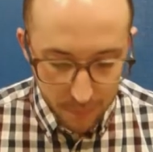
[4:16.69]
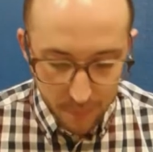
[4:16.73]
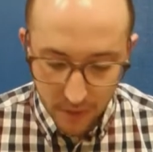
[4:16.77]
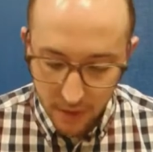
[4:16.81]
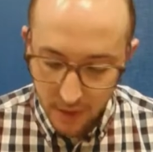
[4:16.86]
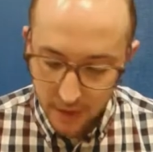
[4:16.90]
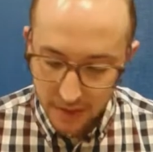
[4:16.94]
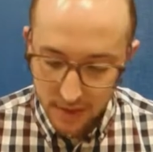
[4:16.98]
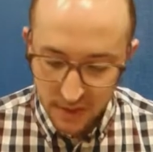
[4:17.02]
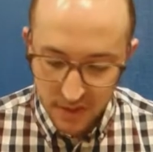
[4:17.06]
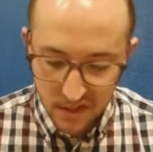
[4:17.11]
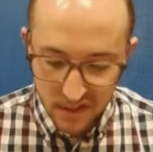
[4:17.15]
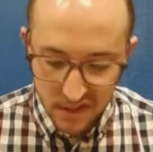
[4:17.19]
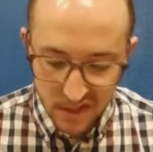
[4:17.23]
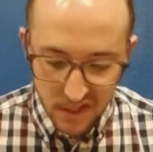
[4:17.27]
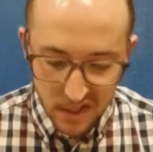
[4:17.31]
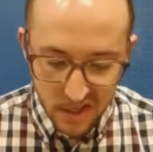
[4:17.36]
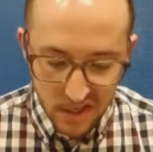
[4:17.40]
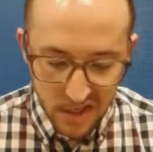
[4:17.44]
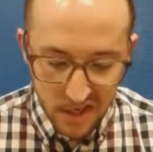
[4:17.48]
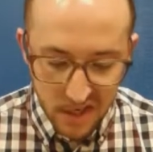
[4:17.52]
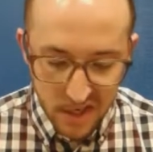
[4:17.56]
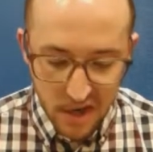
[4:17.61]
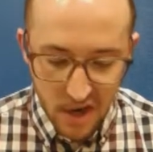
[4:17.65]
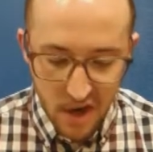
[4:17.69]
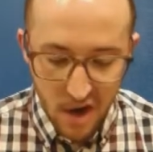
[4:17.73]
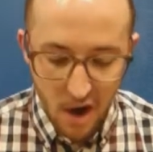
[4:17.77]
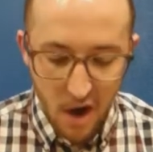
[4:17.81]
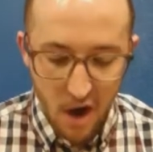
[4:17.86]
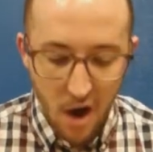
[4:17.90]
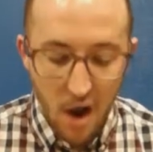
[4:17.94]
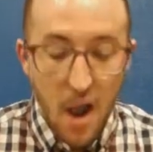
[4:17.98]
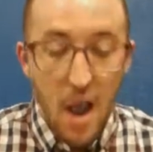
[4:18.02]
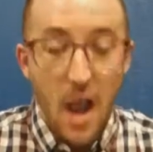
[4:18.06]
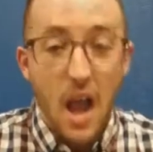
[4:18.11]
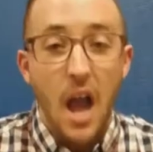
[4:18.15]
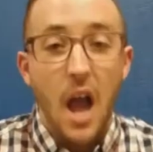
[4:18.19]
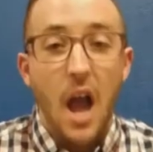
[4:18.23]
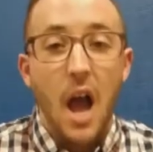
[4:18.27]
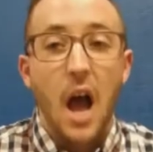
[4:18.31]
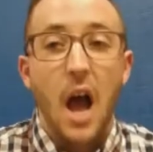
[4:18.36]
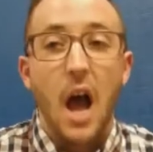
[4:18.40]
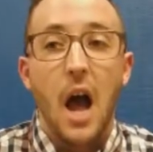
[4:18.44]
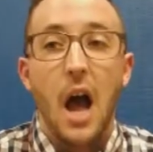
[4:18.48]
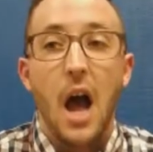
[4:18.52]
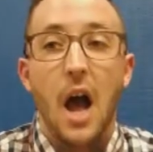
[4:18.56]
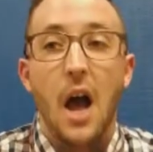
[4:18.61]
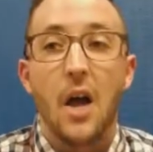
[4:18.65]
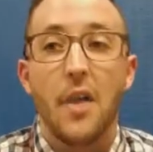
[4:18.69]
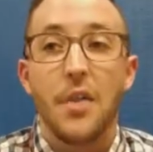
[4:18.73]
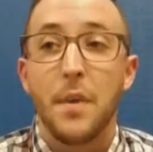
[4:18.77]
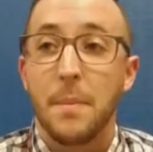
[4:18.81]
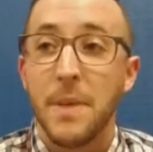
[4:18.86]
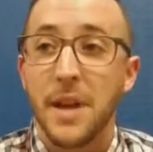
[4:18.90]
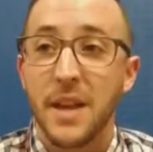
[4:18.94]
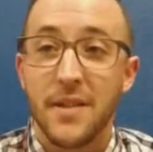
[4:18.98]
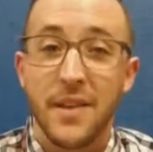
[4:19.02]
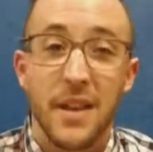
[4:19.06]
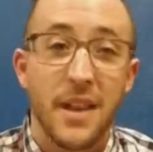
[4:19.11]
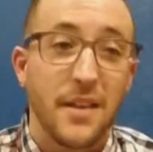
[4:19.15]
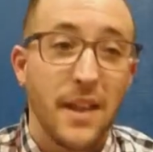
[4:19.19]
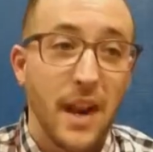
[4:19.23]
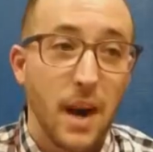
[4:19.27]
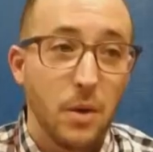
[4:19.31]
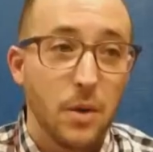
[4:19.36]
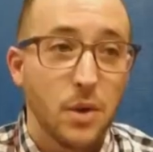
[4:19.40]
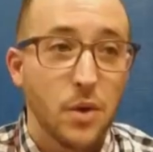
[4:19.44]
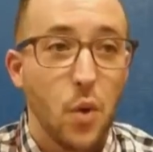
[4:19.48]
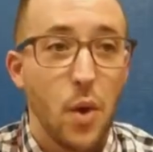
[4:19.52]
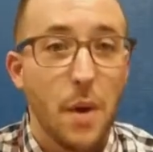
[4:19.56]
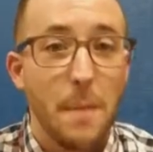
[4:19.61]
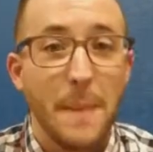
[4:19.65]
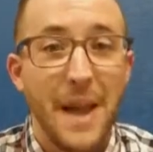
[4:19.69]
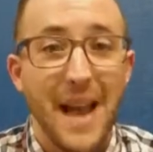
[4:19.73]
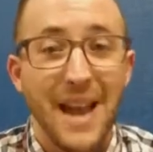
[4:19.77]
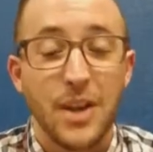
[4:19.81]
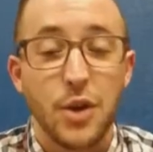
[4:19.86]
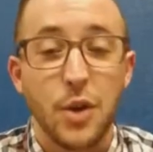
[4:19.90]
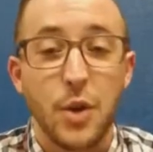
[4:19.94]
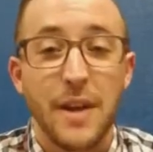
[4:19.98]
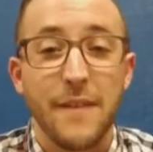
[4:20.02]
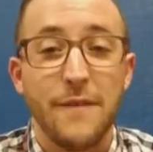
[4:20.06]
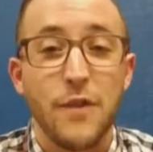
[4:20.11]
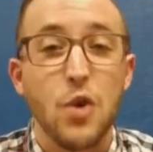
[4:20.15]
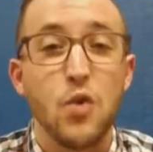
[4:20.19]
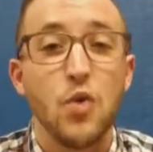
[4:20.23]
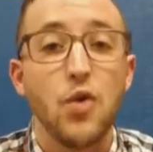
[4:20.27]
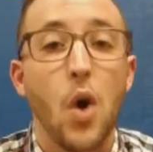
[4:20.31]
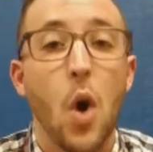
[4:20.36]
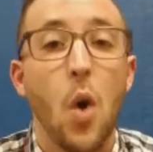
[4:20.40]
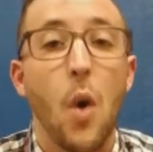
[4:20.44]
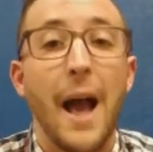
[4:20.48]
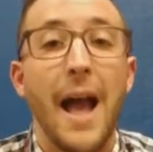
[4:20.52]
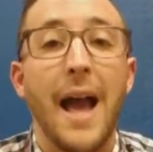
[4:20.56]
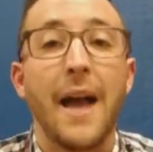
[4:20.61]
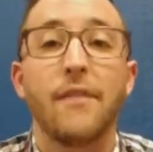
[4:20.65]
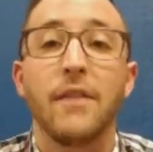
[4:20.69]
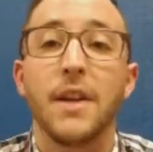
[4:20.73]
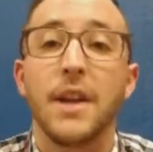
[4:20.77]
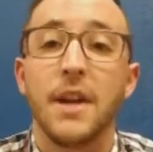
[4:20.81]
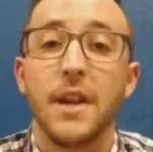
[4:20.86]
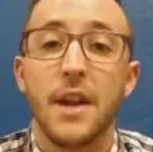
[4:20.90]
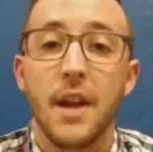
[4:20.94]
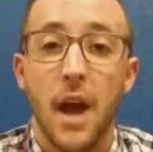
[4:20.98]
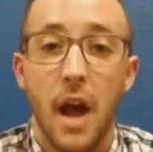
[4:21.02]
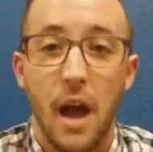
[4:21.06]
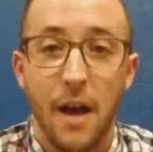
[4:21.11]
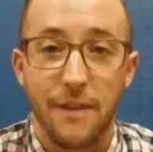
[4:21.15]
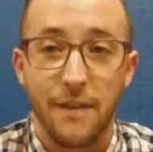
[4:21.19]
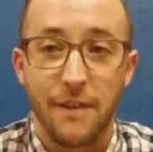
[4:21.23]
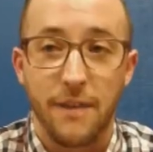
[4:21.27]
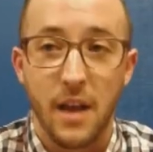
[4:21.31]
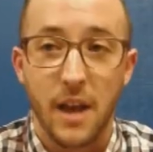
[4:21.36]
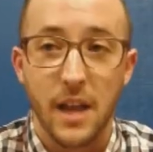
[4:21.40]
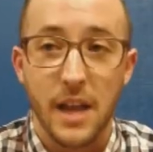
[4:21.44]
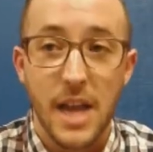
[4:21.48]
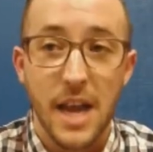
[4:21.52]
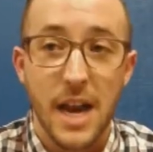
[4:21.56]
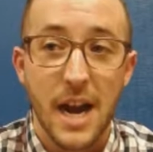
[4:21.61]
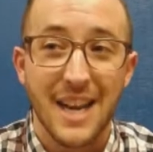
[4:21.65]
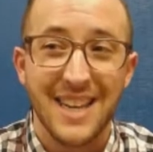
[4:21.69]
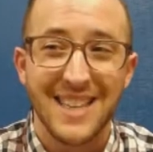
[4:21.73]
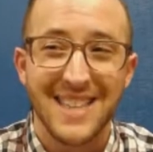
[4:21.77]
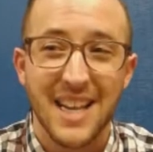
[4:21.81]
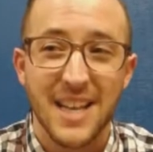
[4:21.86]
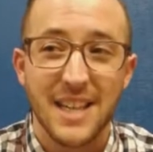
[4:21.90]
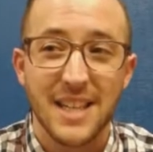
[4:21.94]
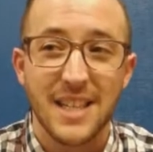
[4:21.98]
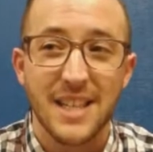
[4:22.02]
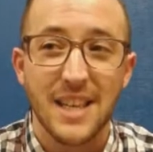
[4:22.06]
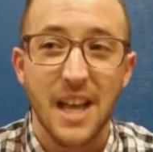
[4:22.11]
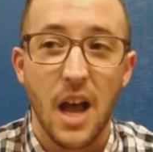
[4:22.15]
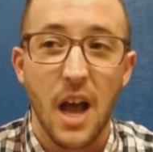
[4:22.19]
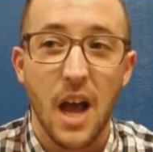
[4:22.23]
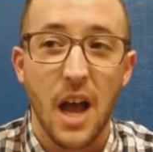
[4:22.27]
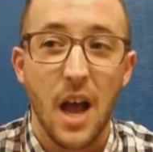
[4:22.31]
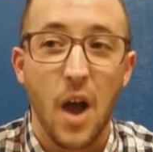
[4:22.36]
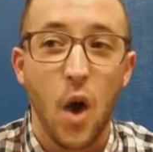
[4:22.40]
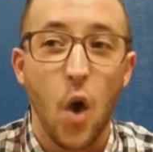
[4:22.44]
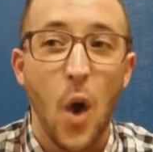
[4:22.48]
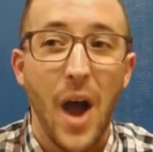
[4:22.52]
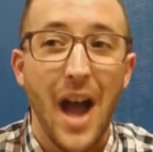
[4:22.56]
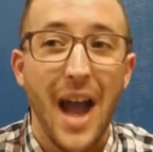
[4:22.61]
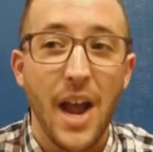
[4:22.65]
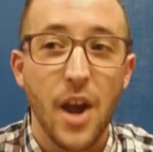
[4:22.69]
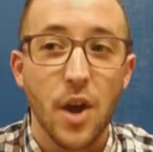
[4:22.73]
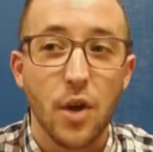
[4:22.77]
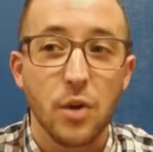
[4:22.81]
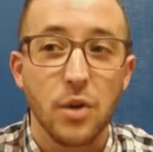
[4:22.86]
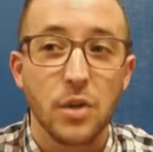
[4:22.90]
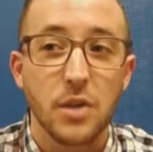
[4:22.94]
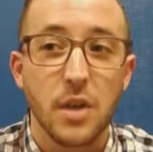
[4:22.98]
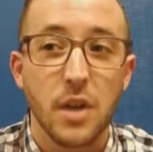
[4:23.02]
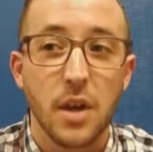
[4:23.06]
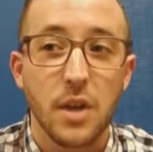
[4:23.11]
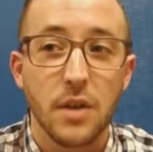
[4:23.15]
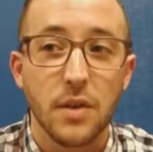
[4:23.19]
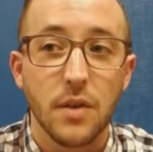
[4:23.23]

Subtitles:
Let's see here. The big thing that I was going back to, if you don't have enough, again, I said Ohio's